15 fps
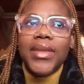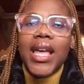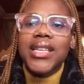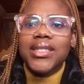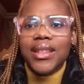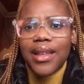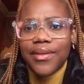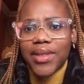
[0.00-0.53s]
I
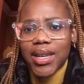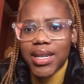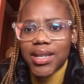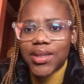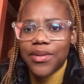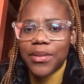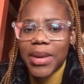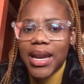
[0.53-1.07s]
still have the
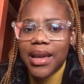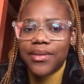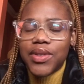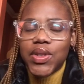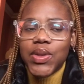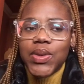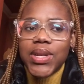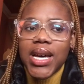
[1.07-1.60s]
rest of my life
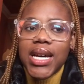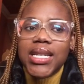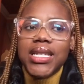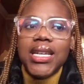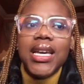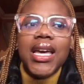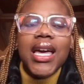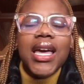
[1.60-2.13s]
to do that.
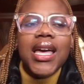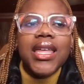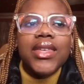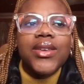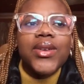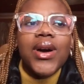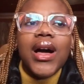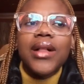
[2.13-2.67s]

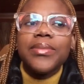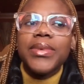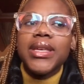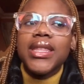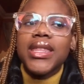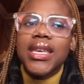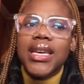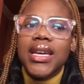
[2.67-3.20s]
I'll
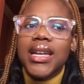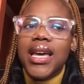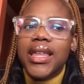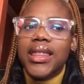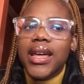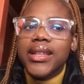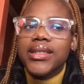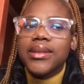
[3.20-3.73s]
be thinking
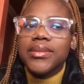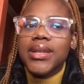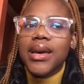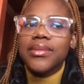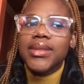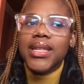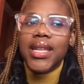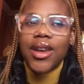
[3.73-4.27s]
like that
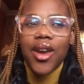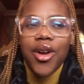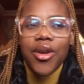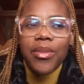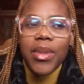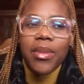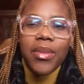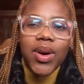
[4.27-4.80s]
sometimes, and then I
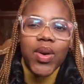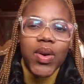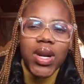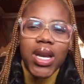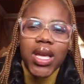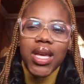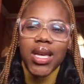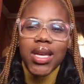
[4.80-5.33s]
remember,
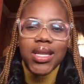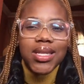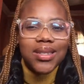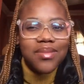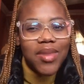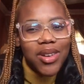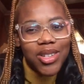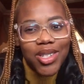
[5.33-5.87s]
Kuri,
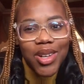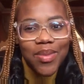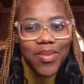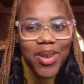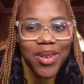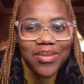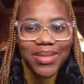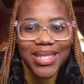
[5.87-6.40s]
tomorrow's not
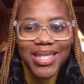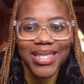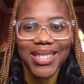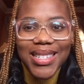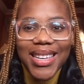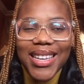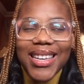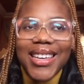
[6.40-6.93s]

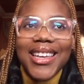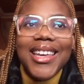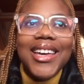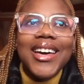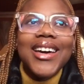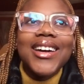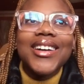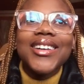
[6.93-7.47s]
promised, hey?
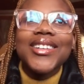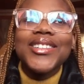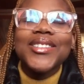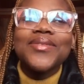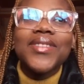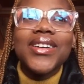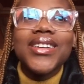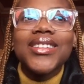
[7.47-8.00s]

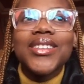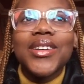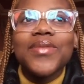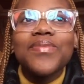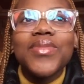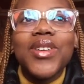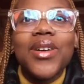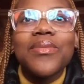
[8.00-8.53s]
Tomorrow's
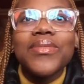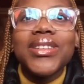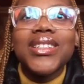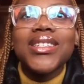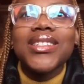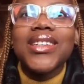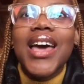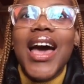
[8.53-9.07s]
not
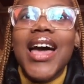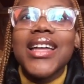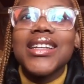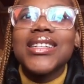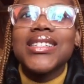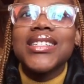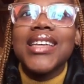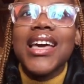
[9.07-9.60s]
promised,
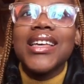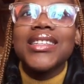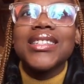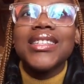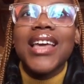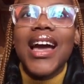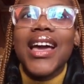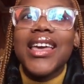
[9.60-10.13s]
and as
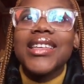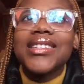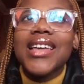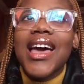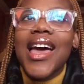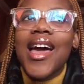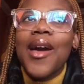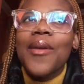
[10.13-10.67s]
young as
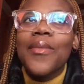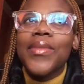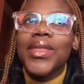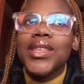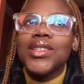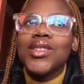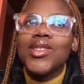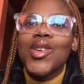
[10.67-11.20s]
I am,
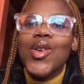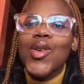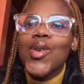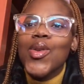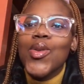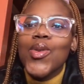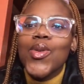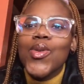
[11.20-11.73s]
there's
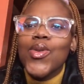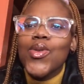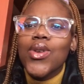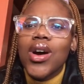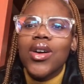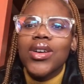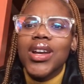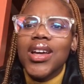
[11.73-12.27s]
no
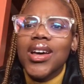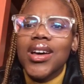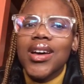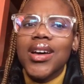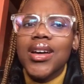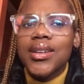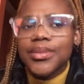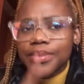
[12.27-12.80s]
ga gona